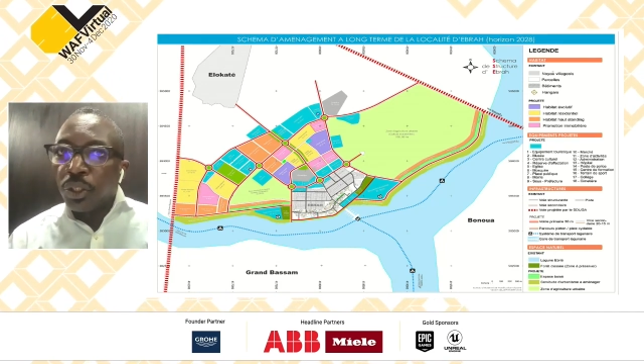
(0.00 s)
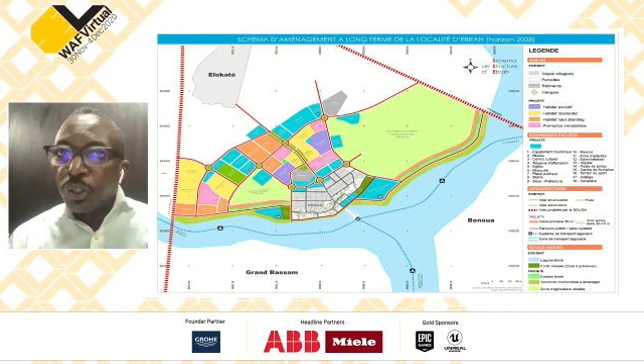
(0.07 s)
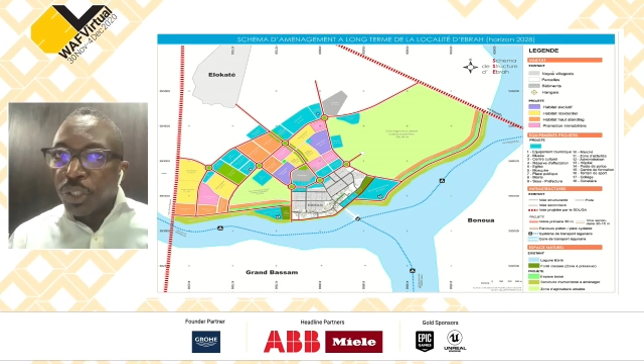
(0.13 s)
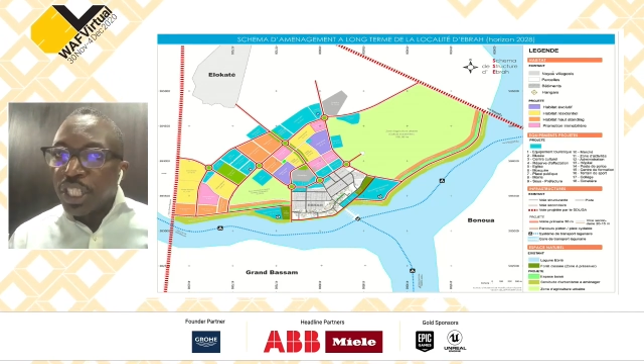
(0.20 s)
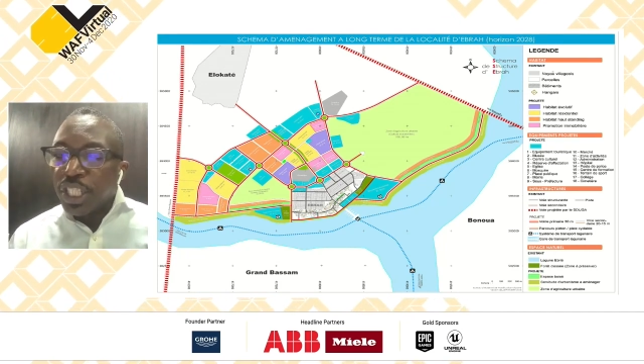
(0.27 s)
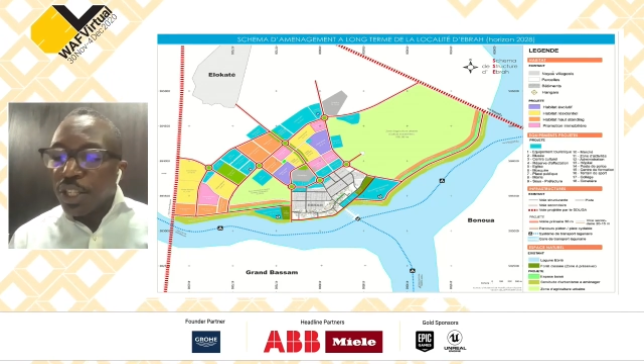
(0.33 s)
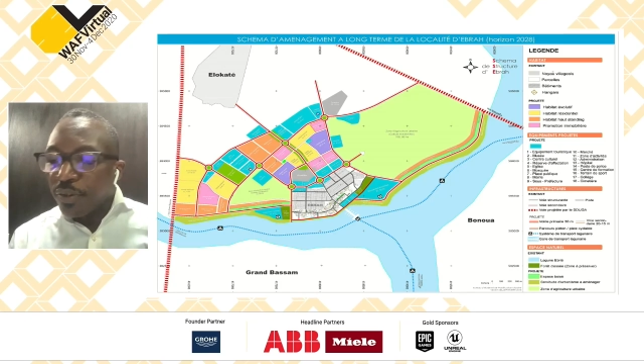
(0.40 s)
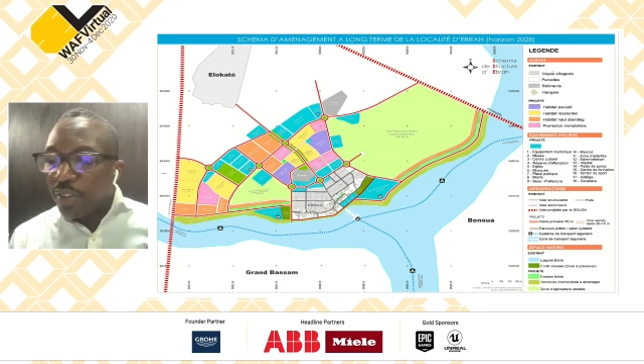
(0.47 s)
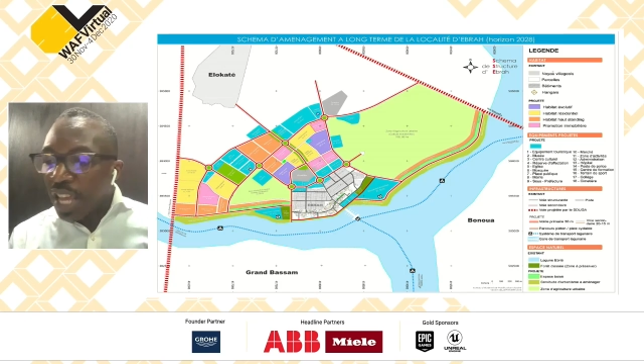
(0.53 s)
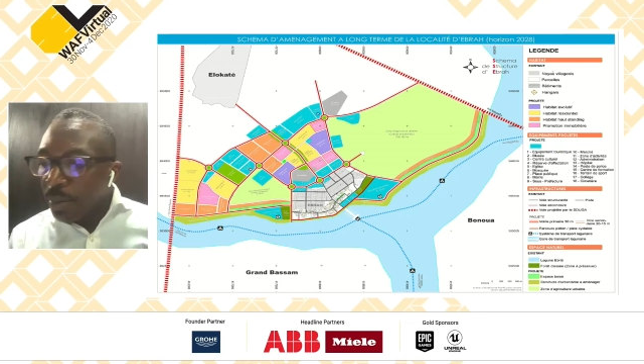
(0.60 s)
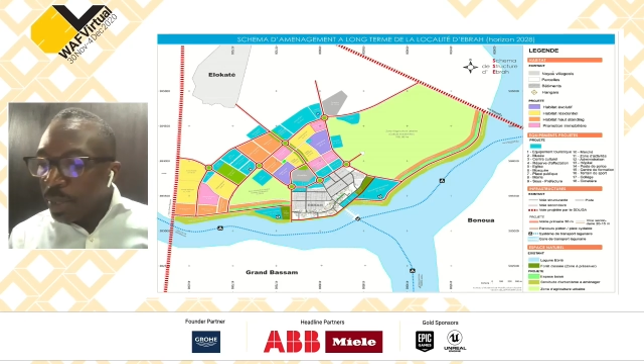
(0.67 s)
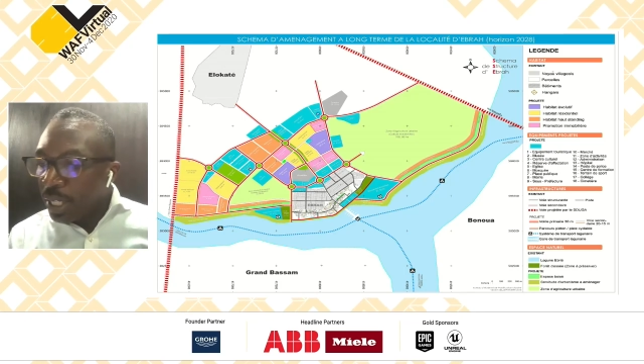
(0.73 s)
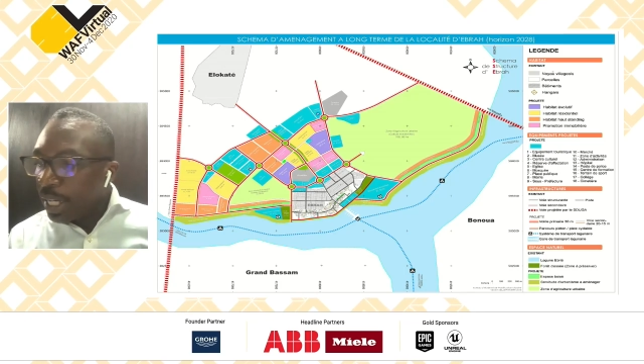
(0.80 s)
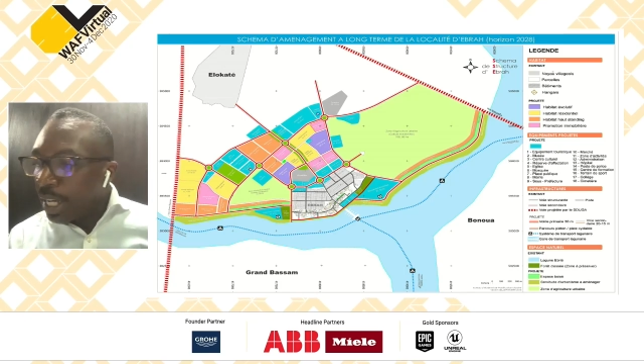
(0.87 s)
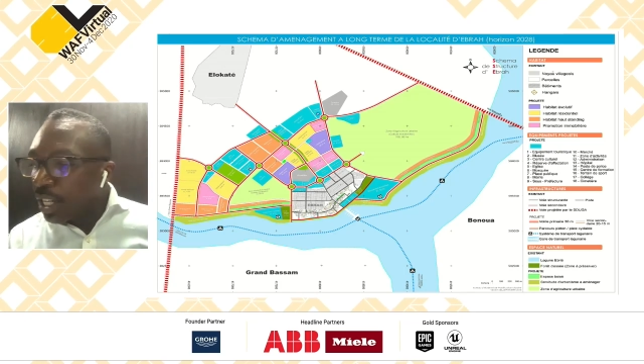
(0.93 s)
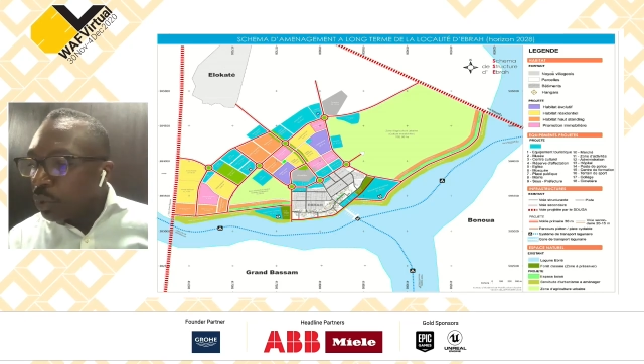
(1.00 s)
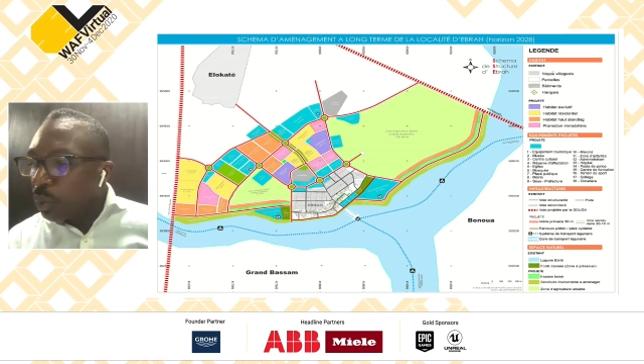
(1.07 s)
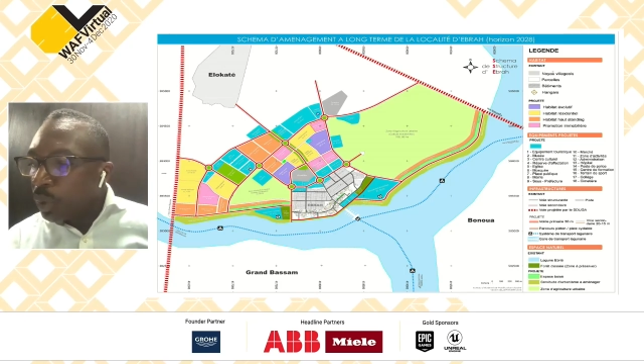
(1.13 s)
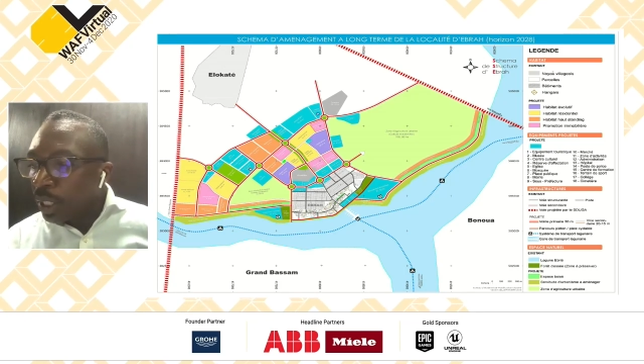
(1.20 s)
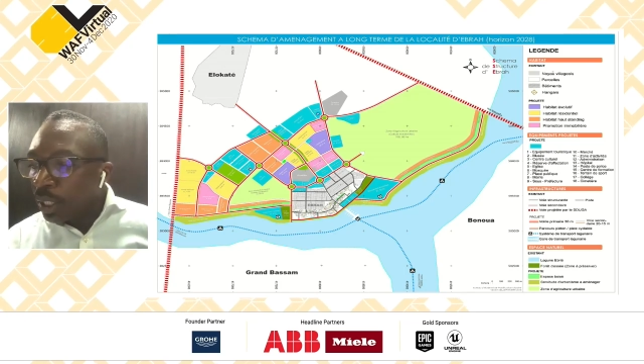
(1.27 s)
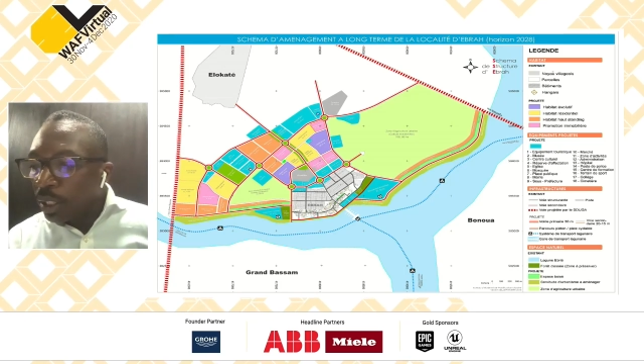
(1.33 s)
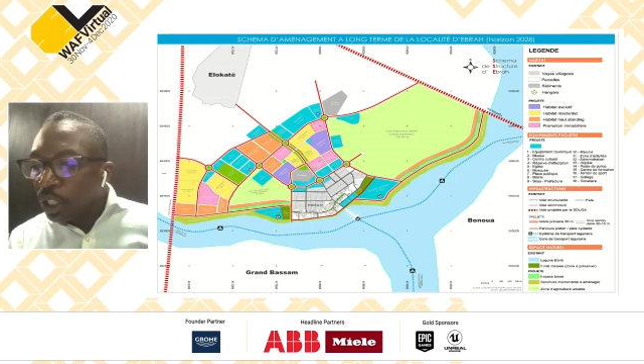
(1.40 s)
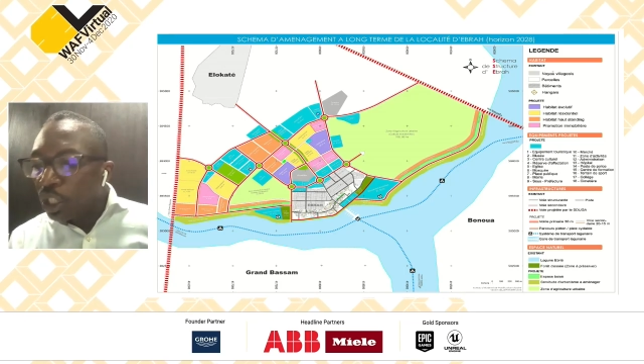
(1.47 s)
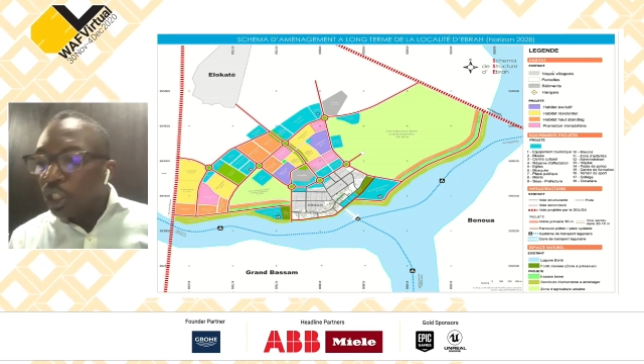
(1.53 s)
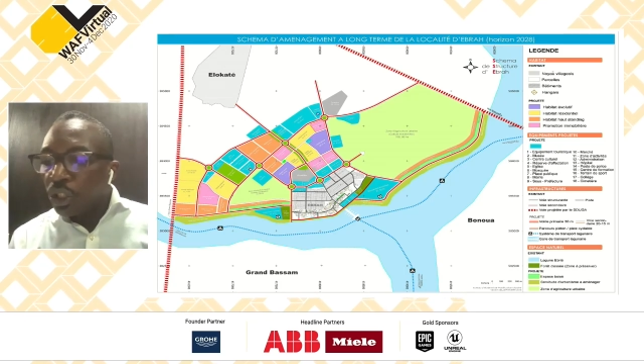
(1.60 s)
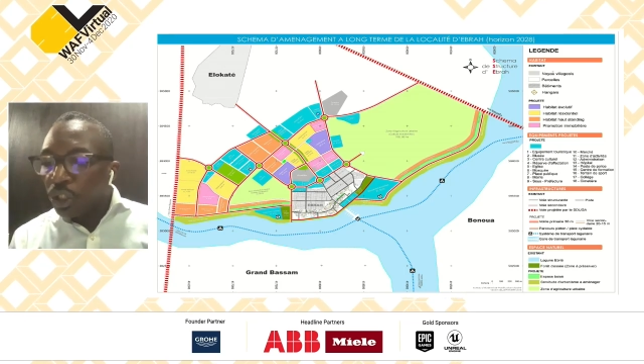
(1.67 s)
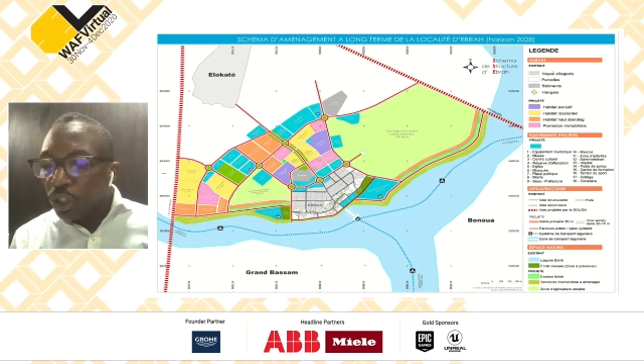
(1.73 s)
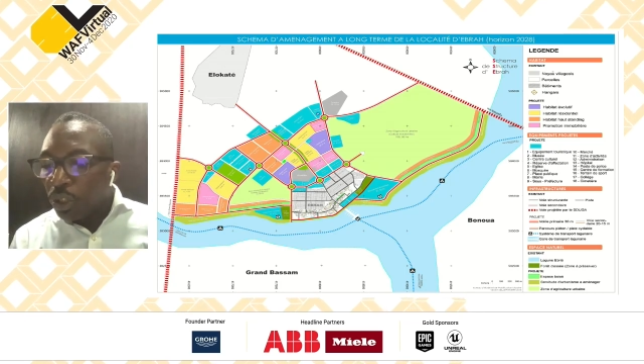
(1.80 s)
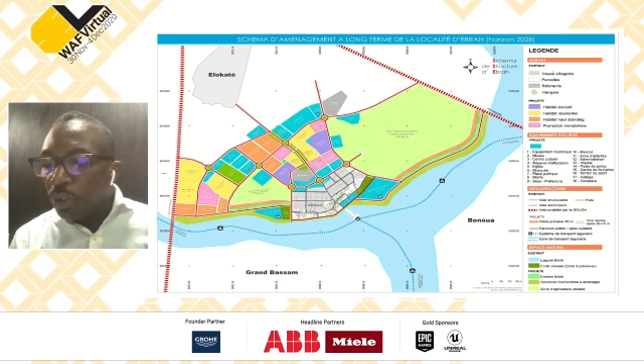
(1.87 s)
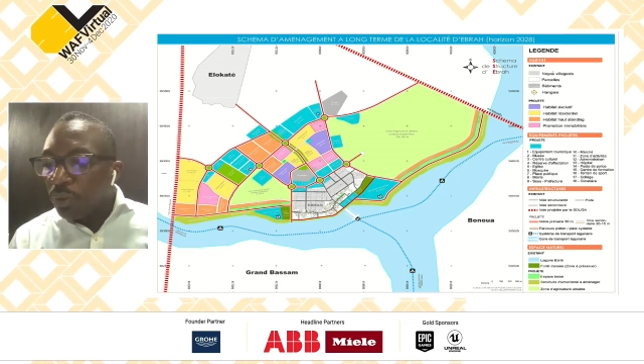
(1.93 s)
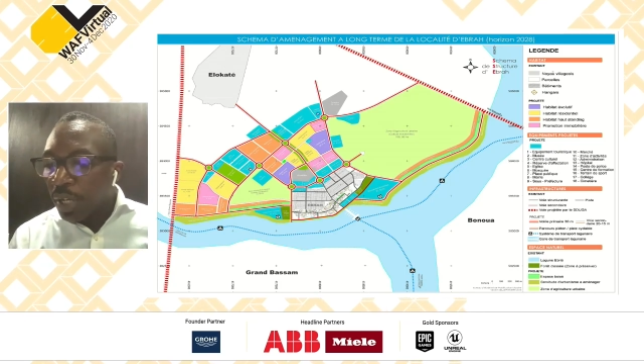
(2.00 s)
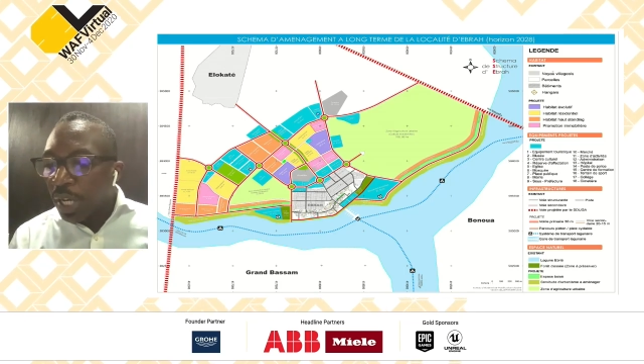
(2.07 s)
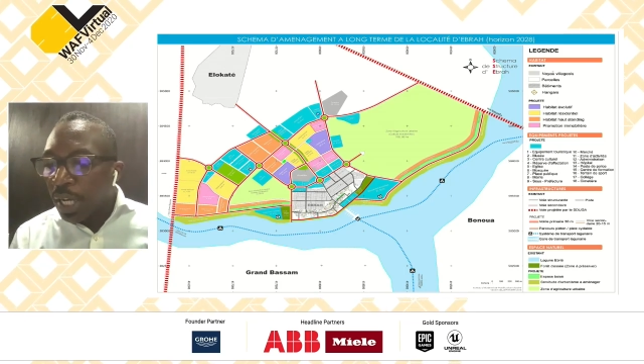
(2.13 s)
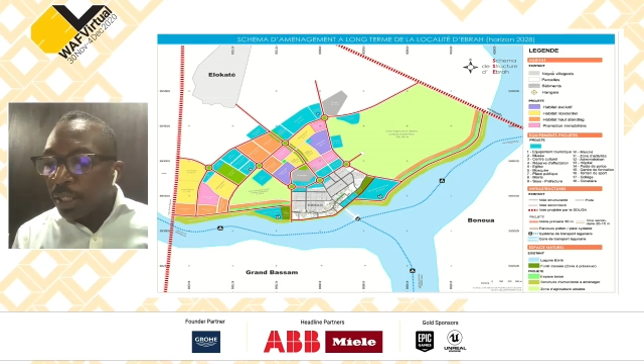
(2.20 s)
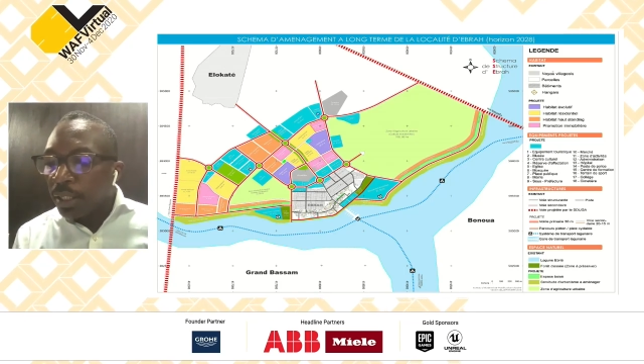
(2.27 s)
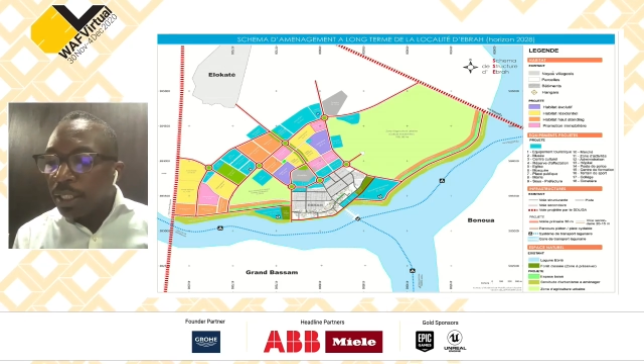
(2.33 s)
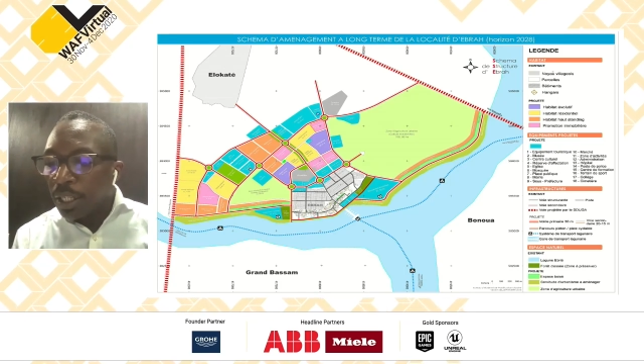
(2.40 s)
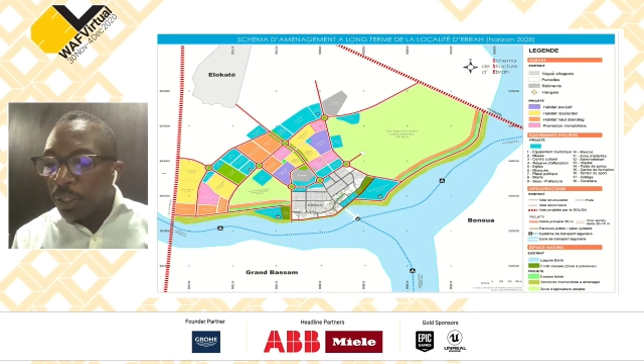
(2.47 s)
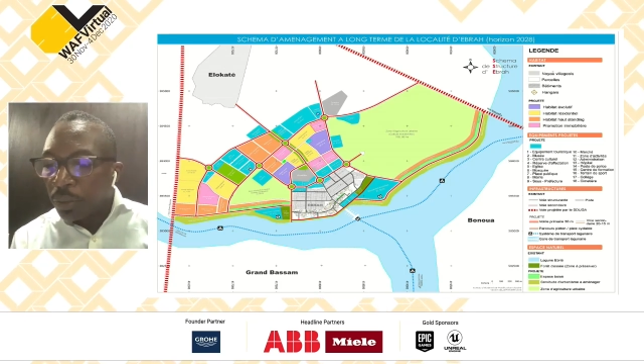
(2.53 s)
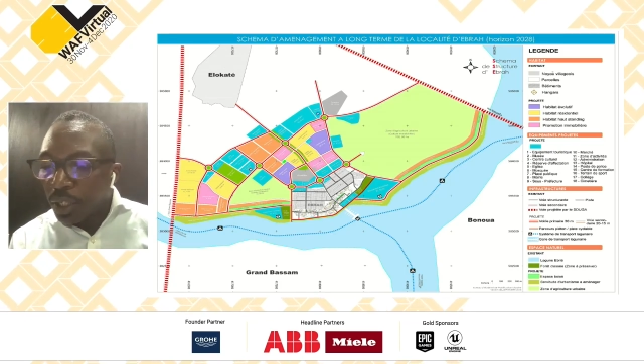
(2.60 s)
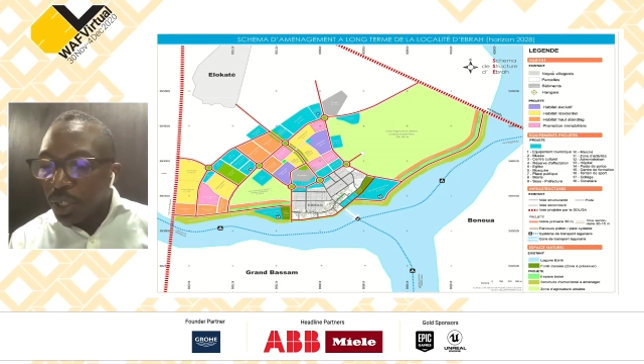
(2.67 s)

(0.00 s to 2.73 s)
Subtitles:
unit of habitat, we should find,